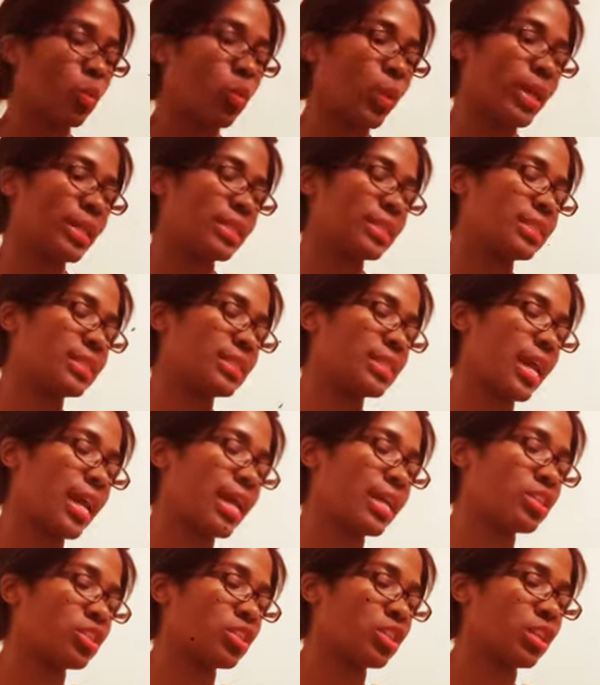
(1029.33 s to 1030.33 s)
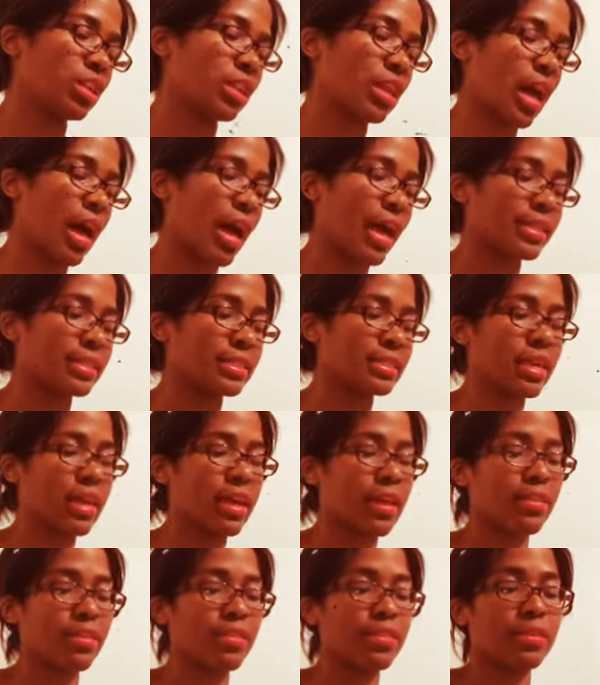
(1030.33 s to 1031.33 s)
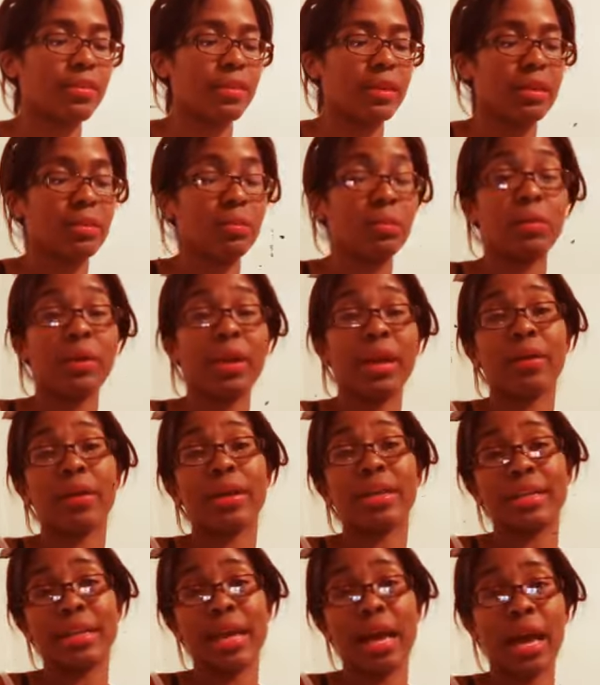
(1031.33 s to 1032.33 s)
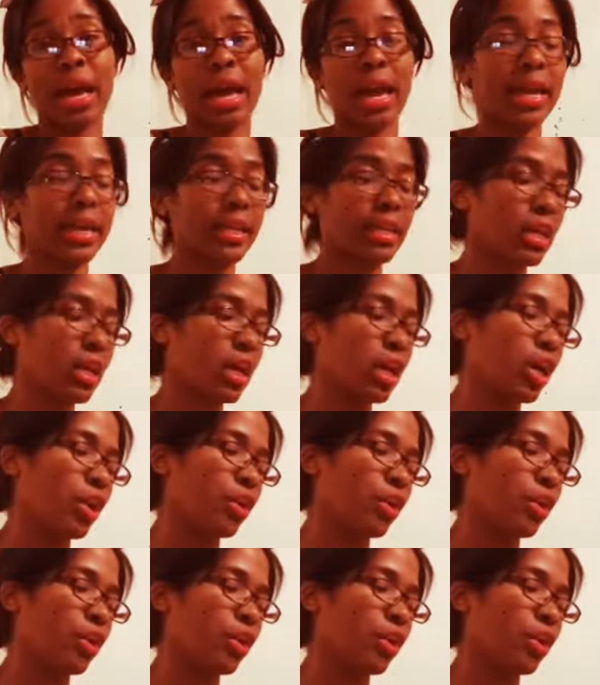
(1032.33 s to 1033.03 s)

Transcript: Wednesday, July 10th, it will air at 9.